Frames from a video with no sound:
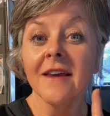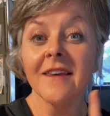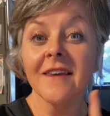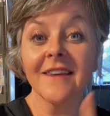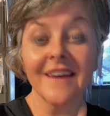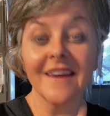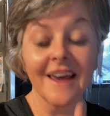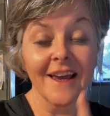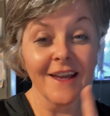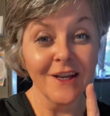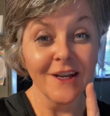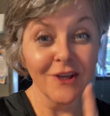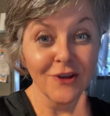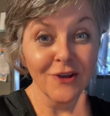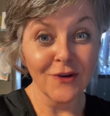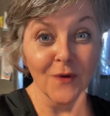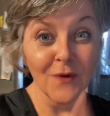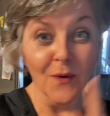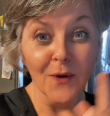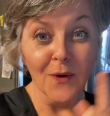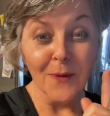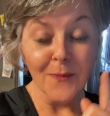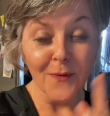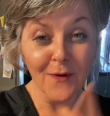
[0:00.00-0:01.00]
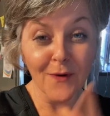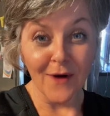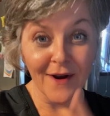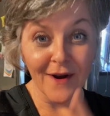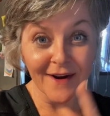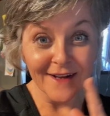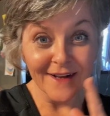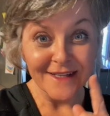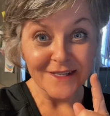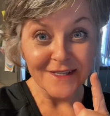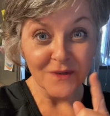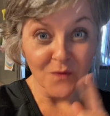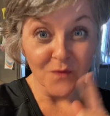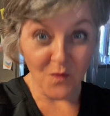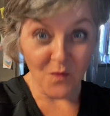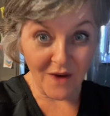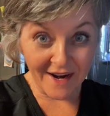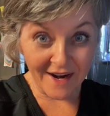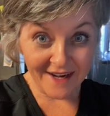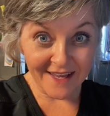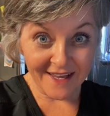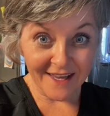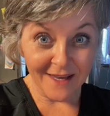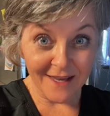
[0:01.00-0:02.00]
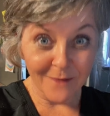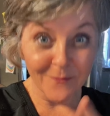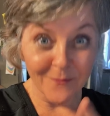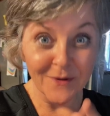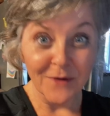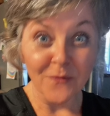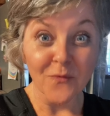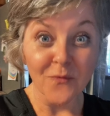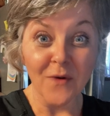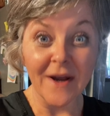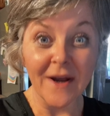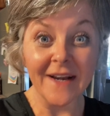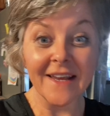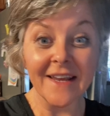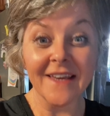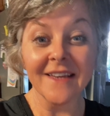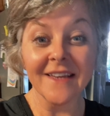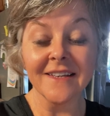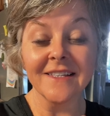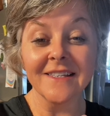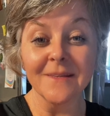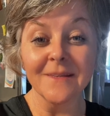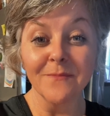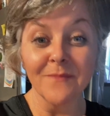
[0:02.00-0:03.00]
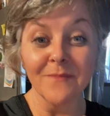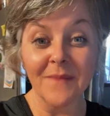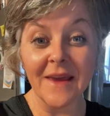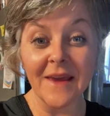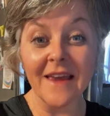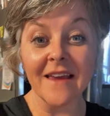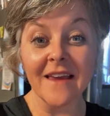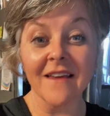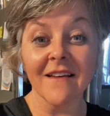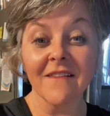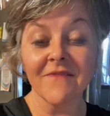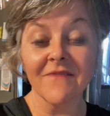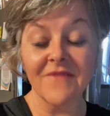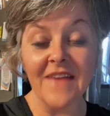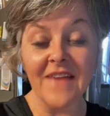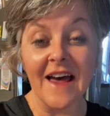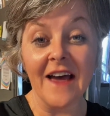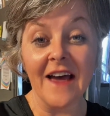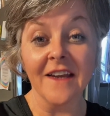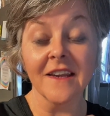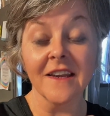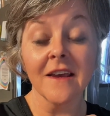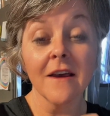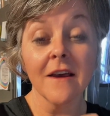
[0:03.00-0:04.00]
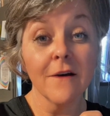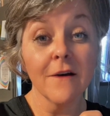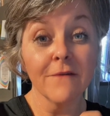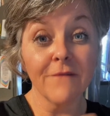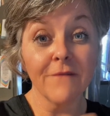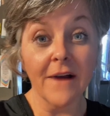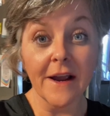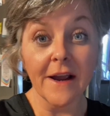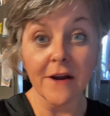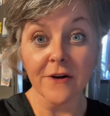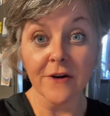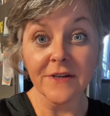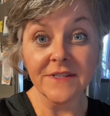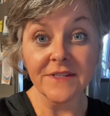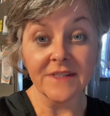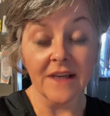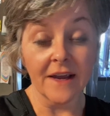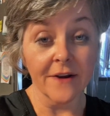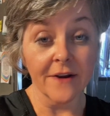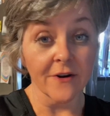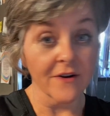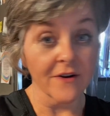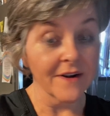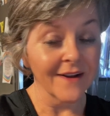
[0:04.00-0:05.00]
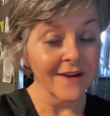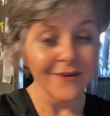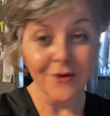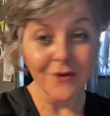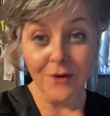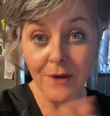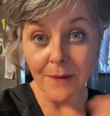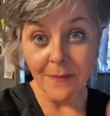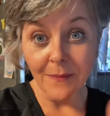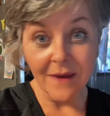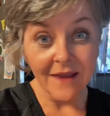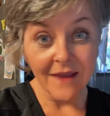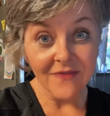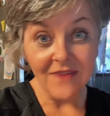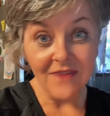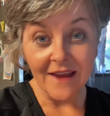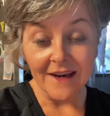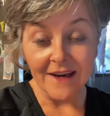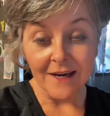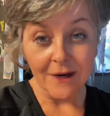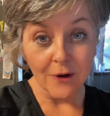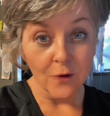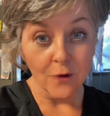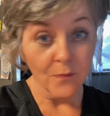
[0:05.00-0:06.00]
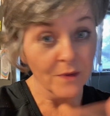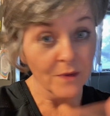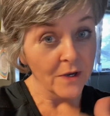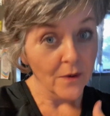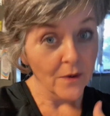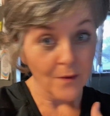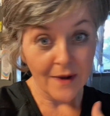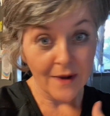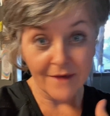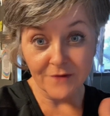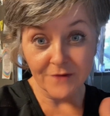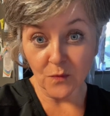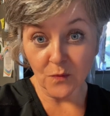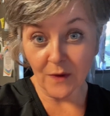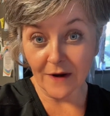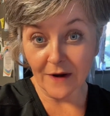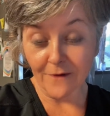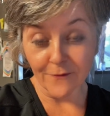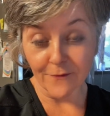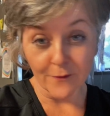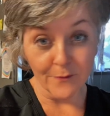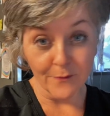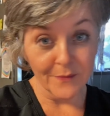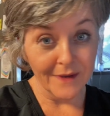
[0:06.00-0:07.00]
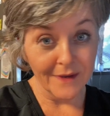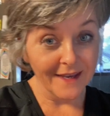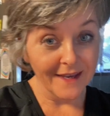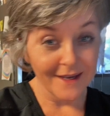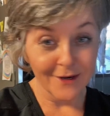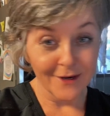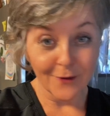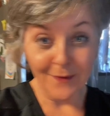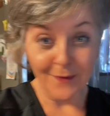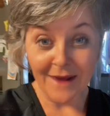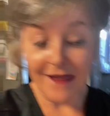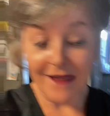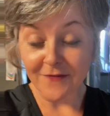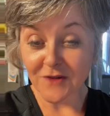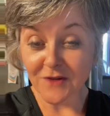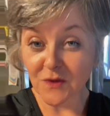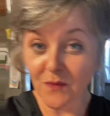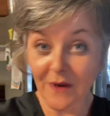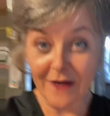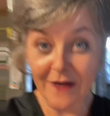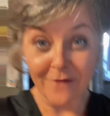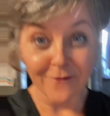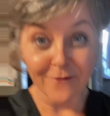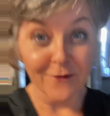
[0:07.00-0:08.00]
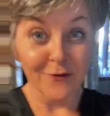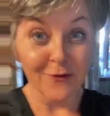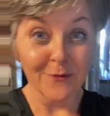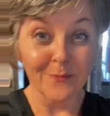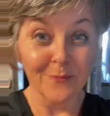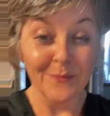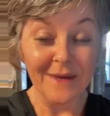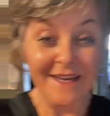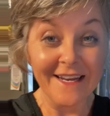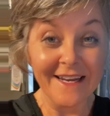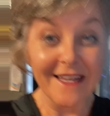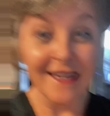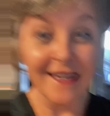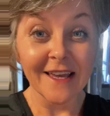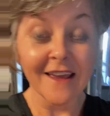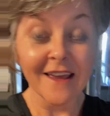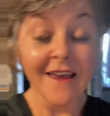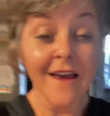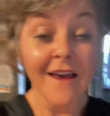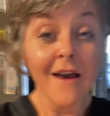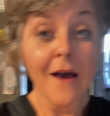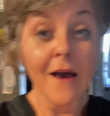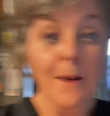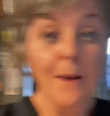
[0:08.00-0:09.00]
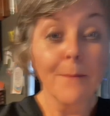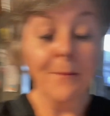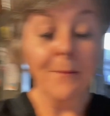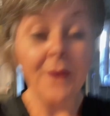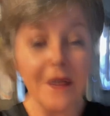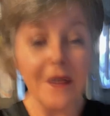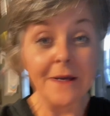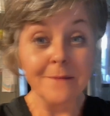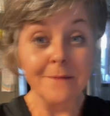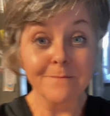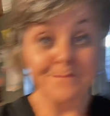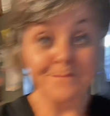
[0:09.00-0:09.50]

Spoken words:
Get your products ready. Be ready to make that fire cider. Now you can make that at home. You don't have to wait for me. You don't have to wait for the meeting, but